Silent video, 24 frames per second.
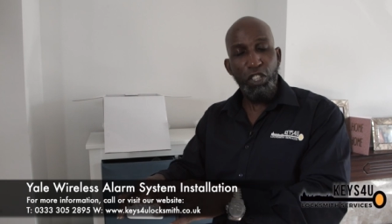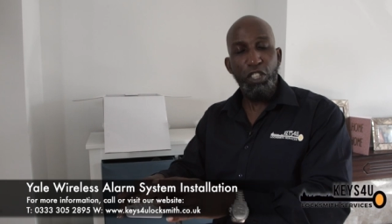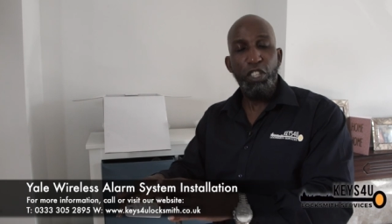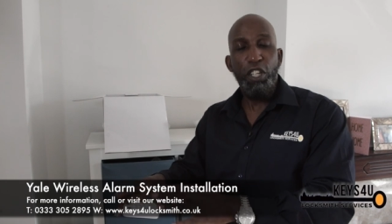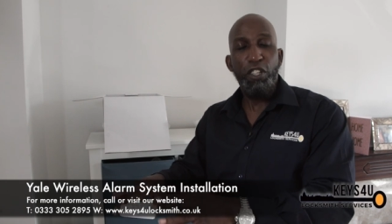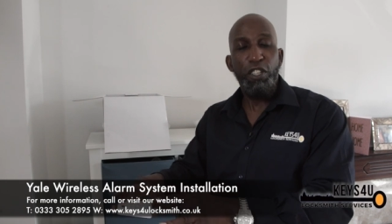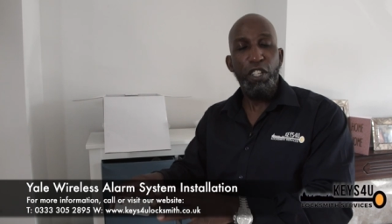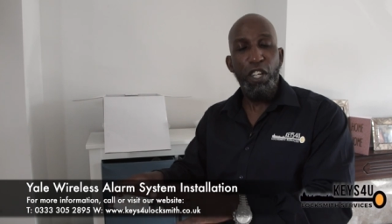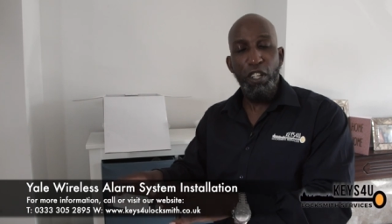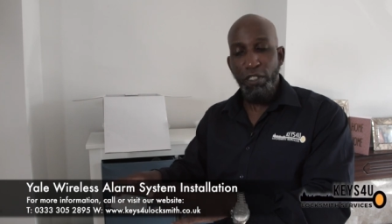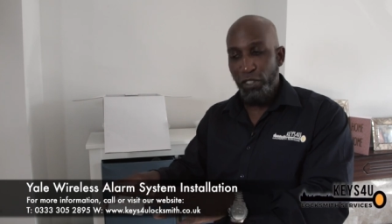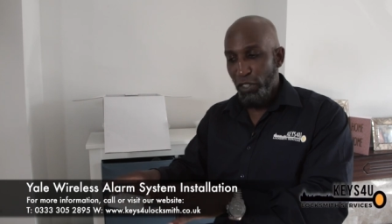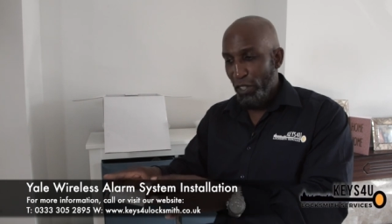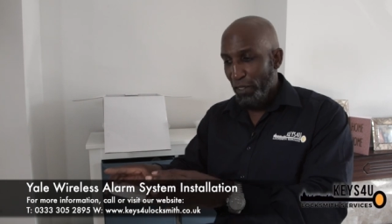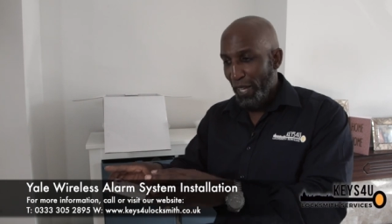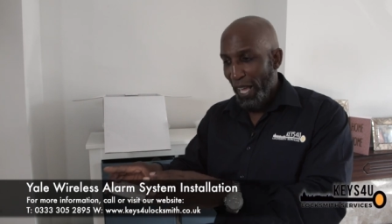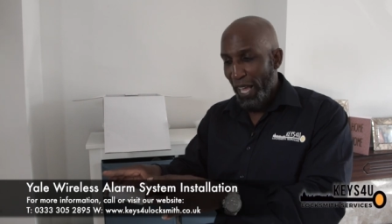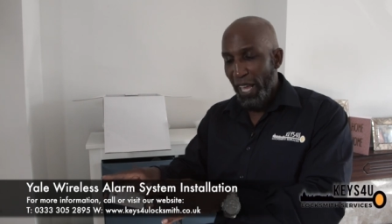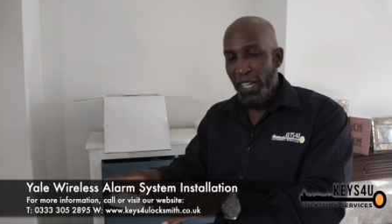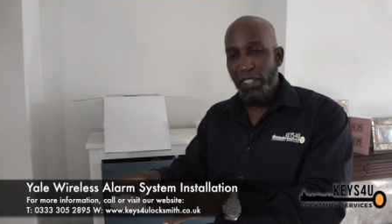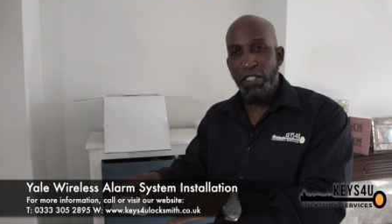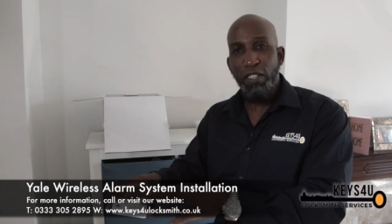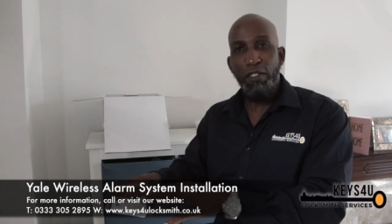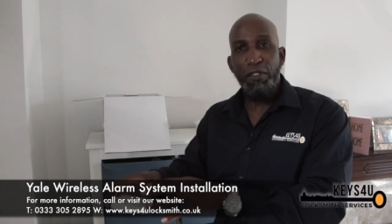you know you're, you're
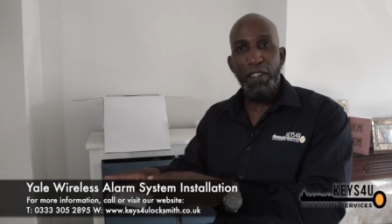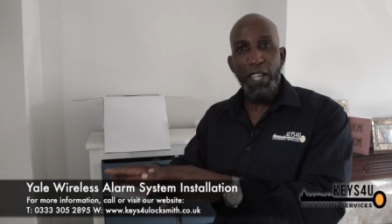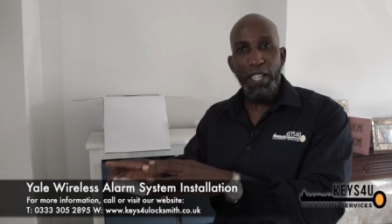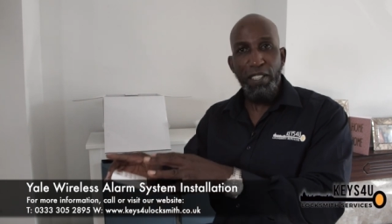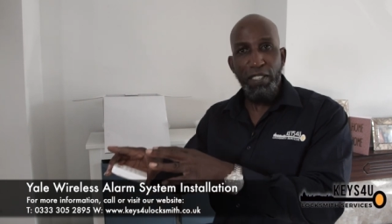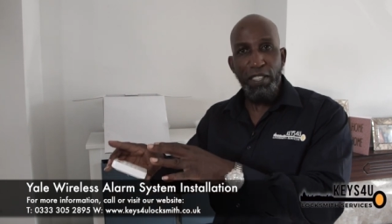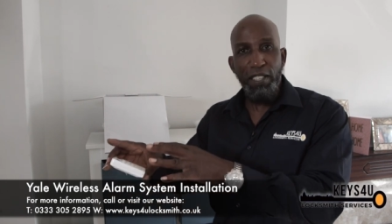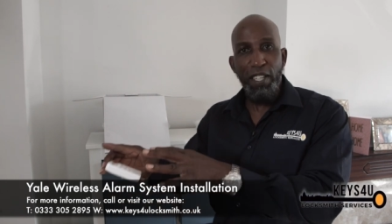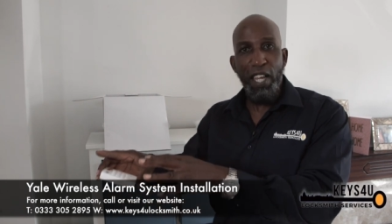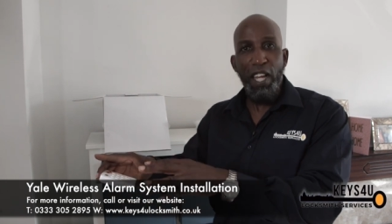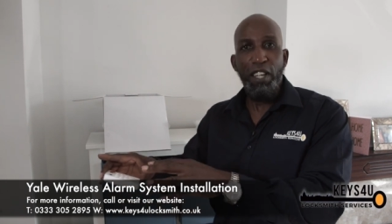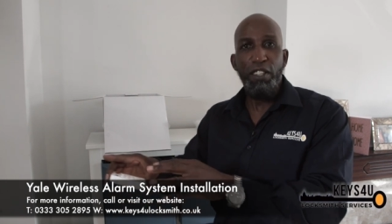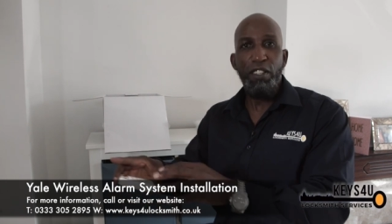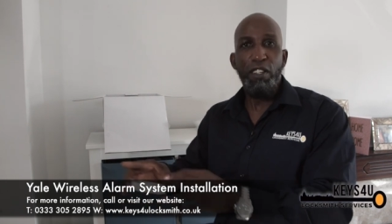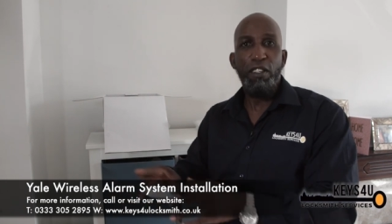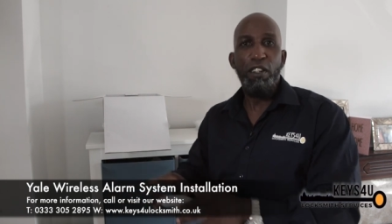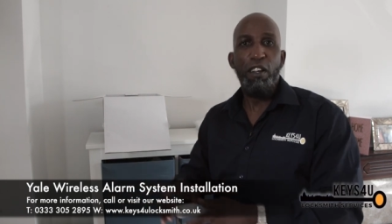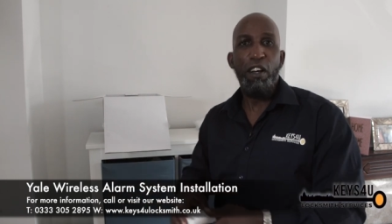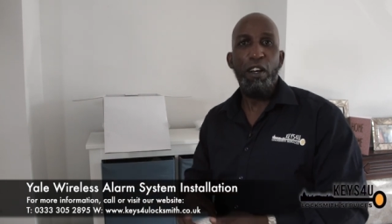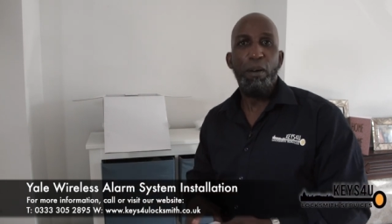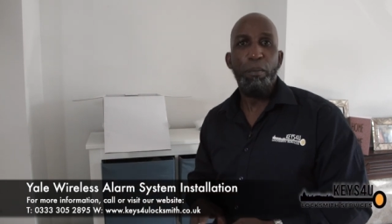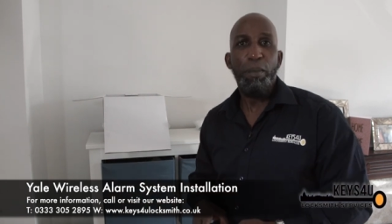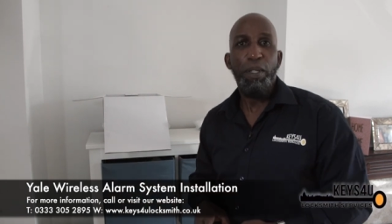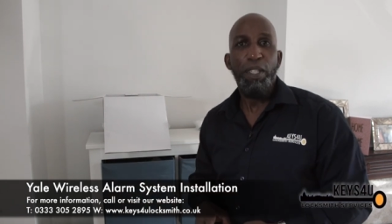activated and your
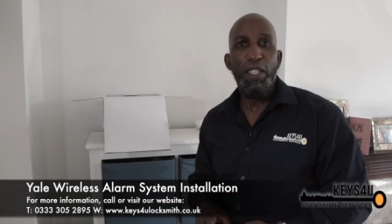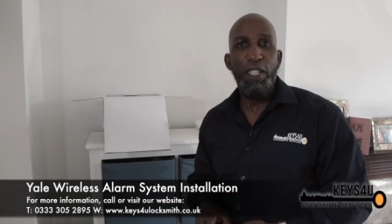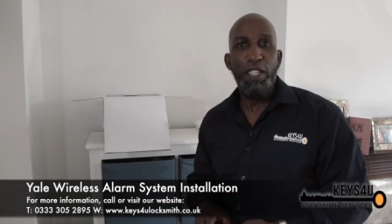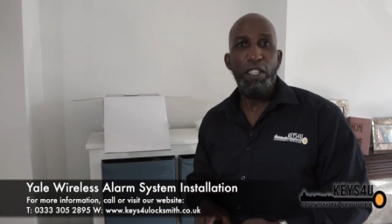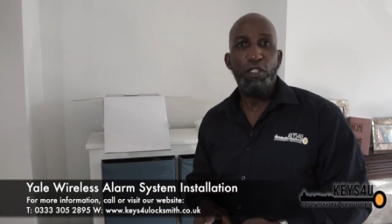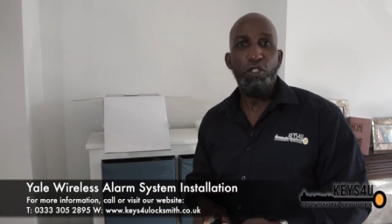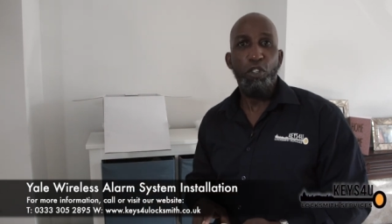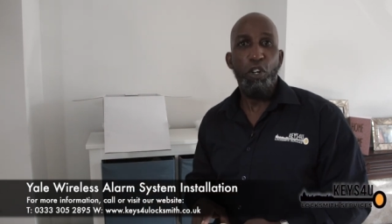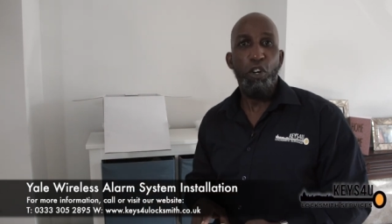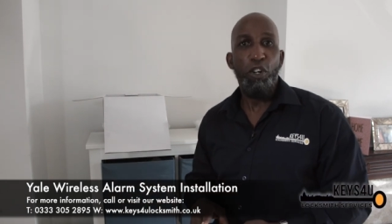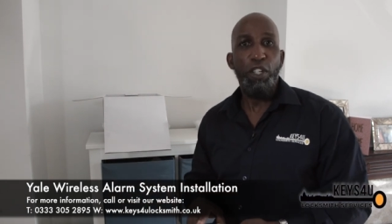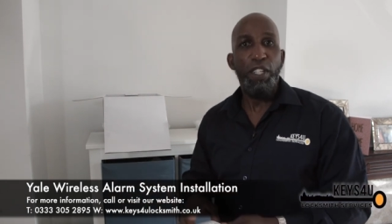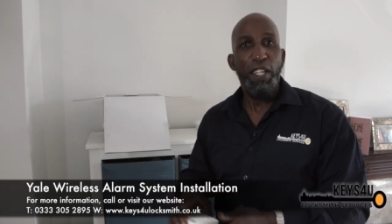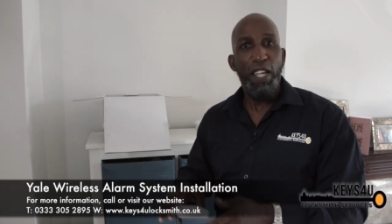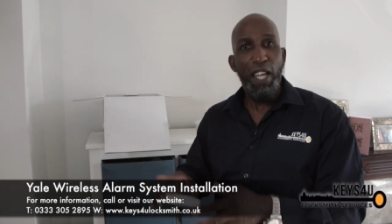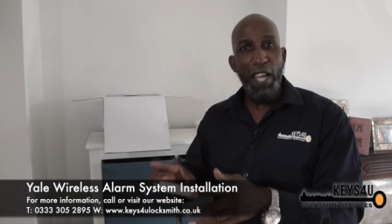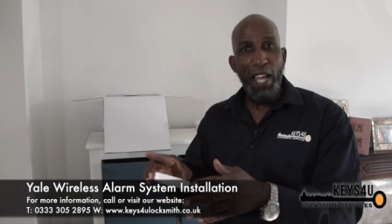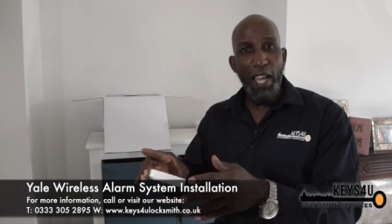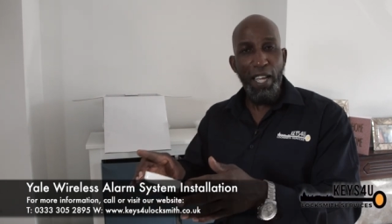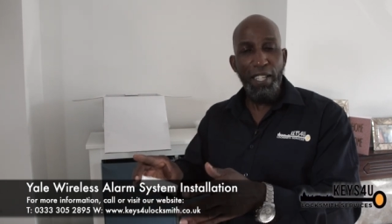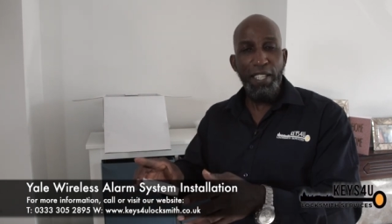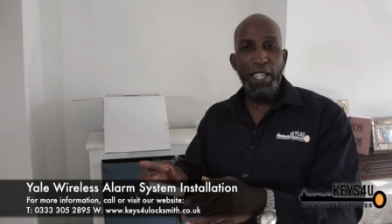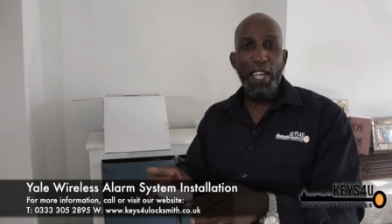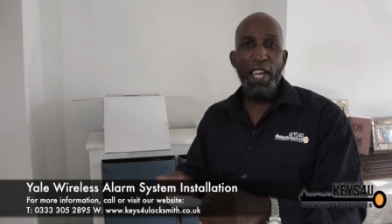alarm is on
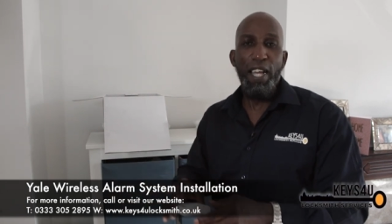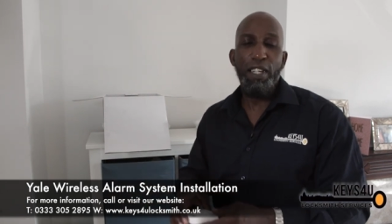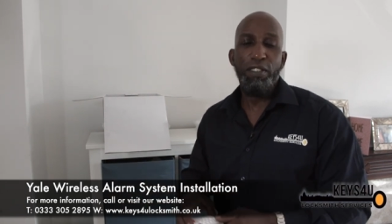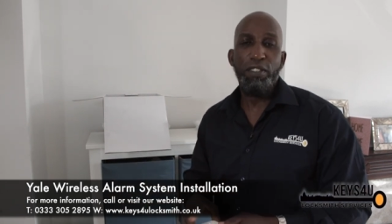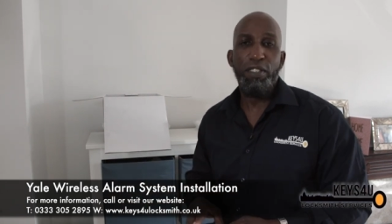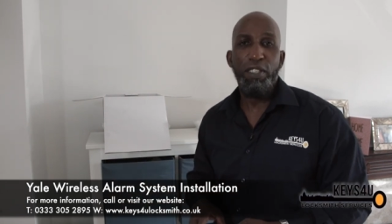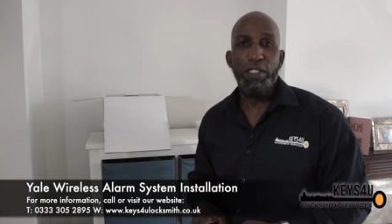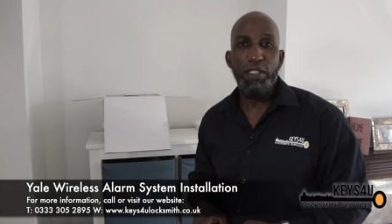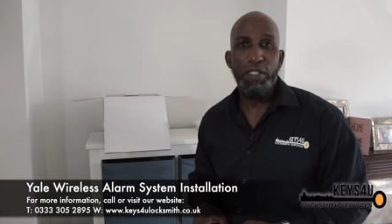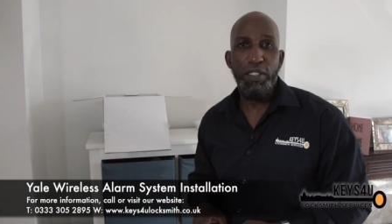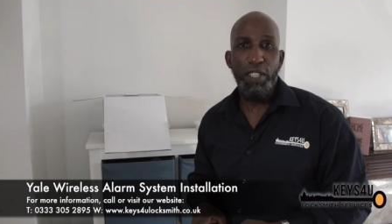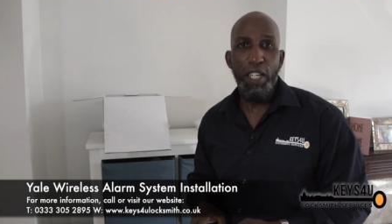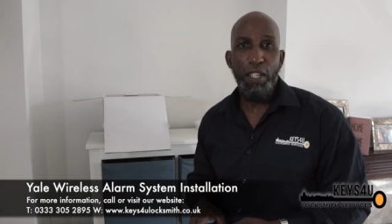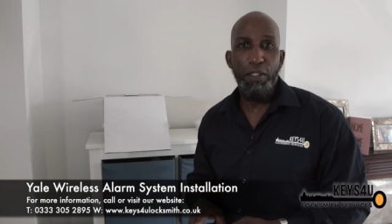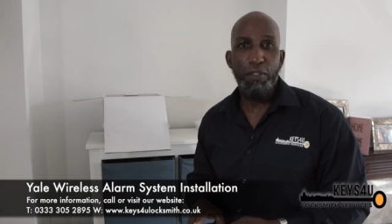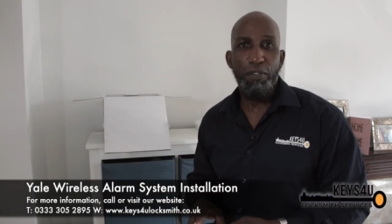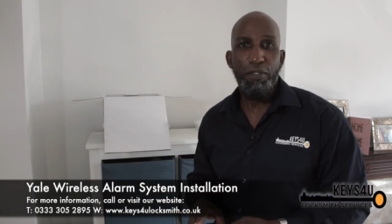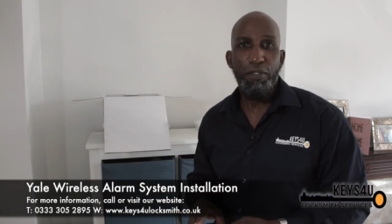and your house is safe.